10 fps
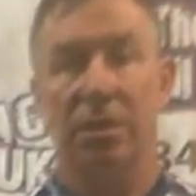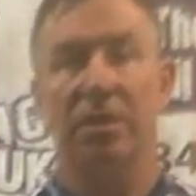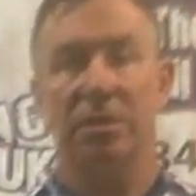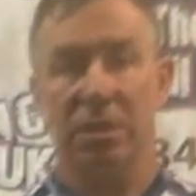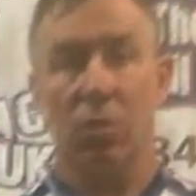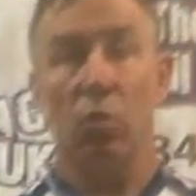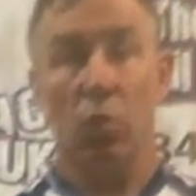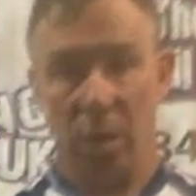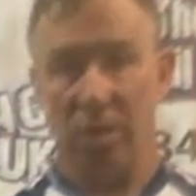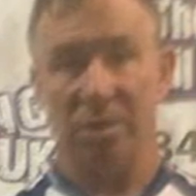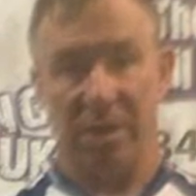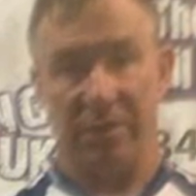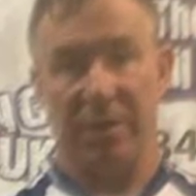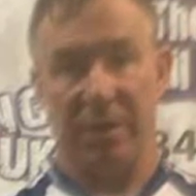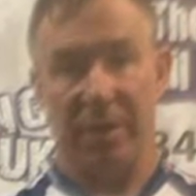This will
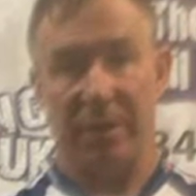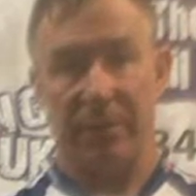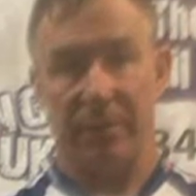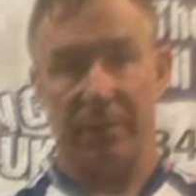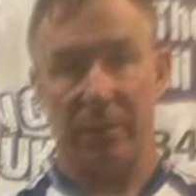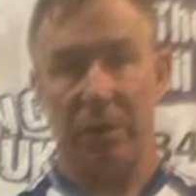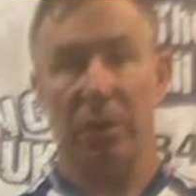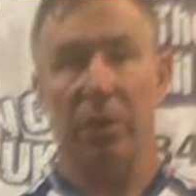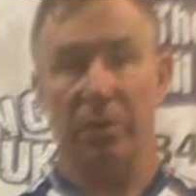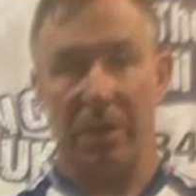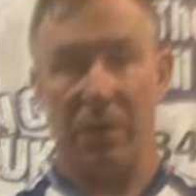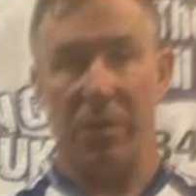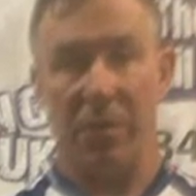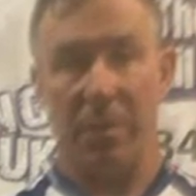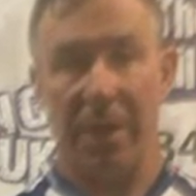save the day. When you're going up that
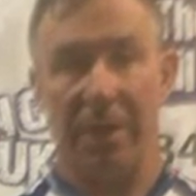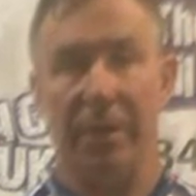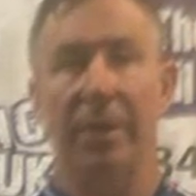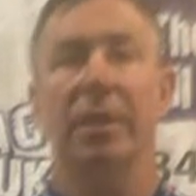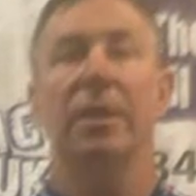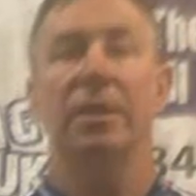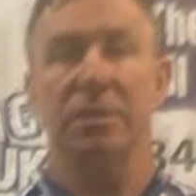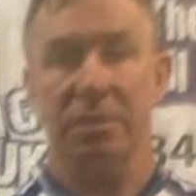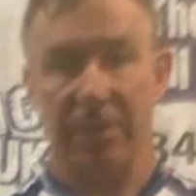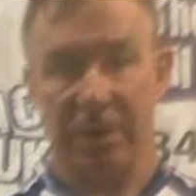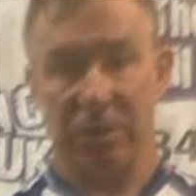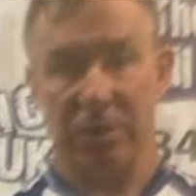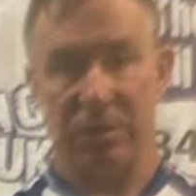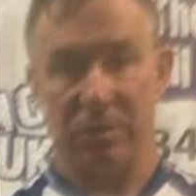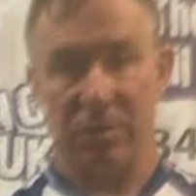riverbed and you smash
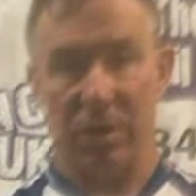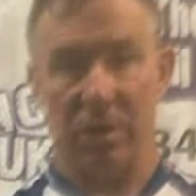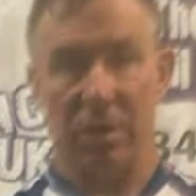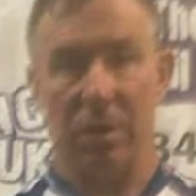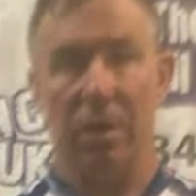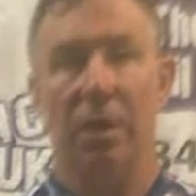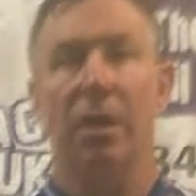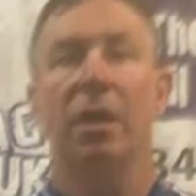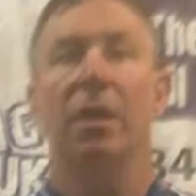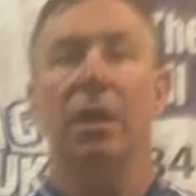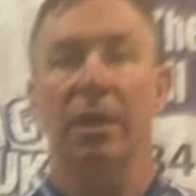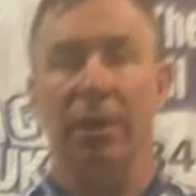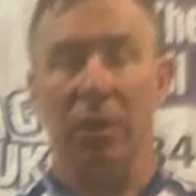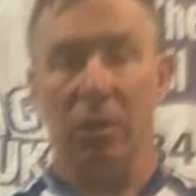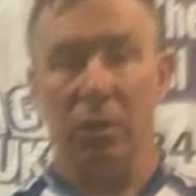into the rock and
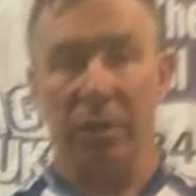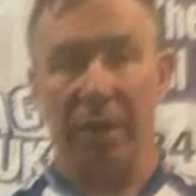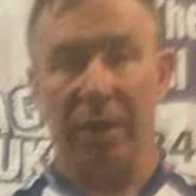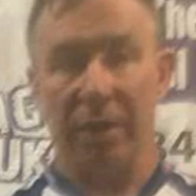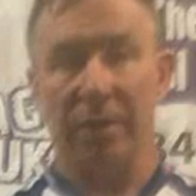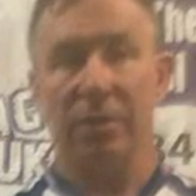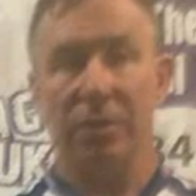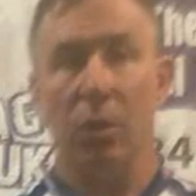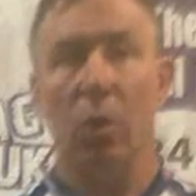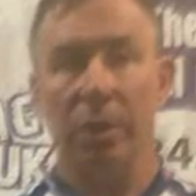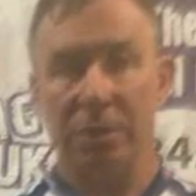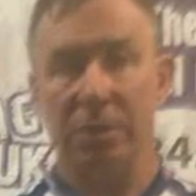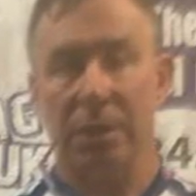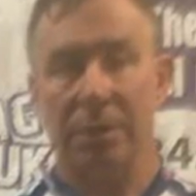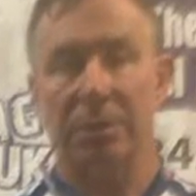oh dear, oil
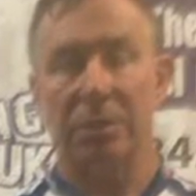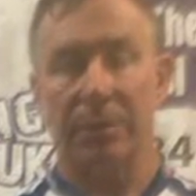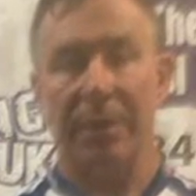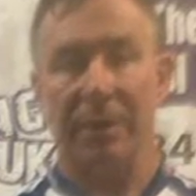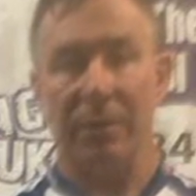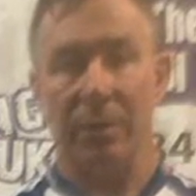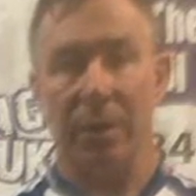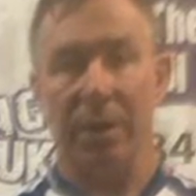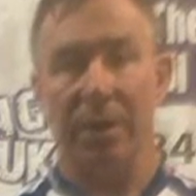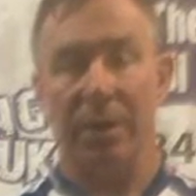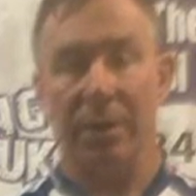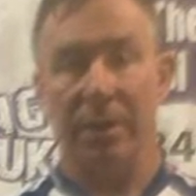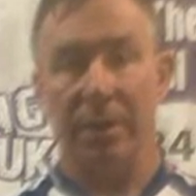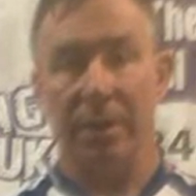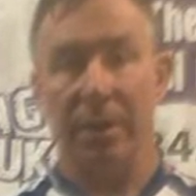starts dripping everywhere.
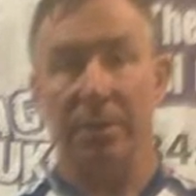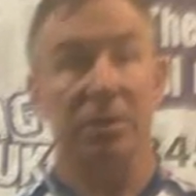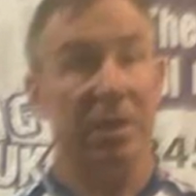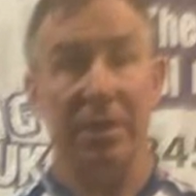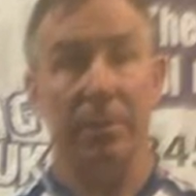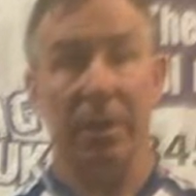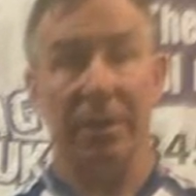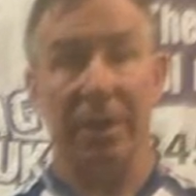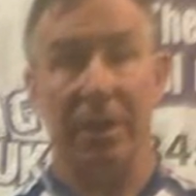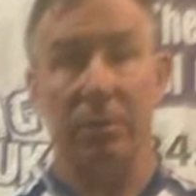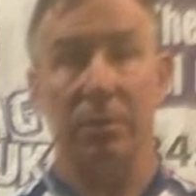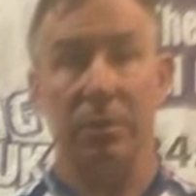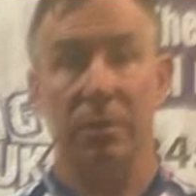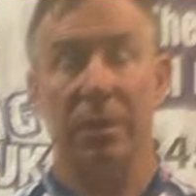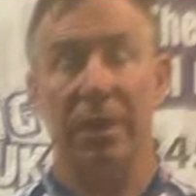Yeah, just lay the bike down,
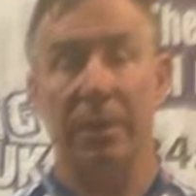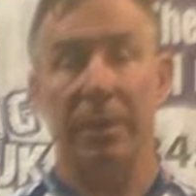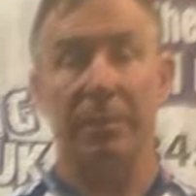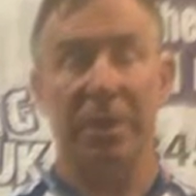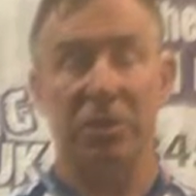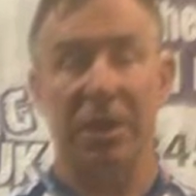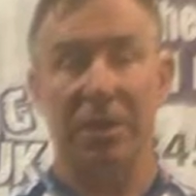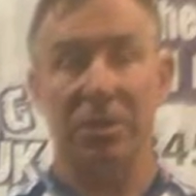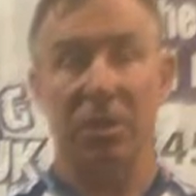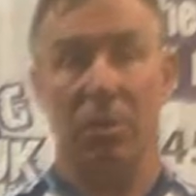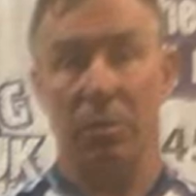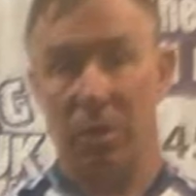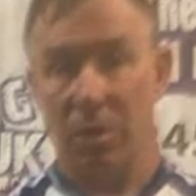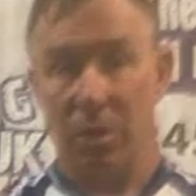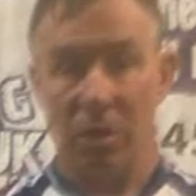get a little bit of petrol out the
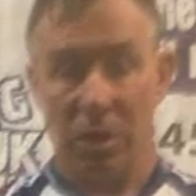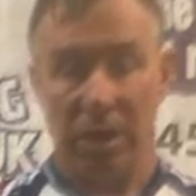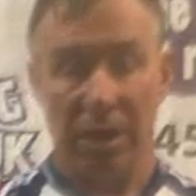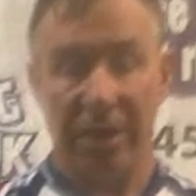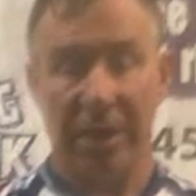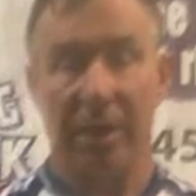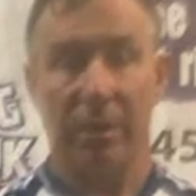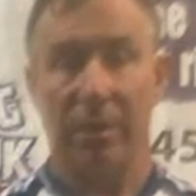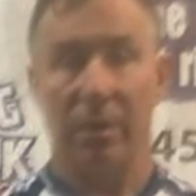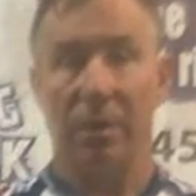top, clean it,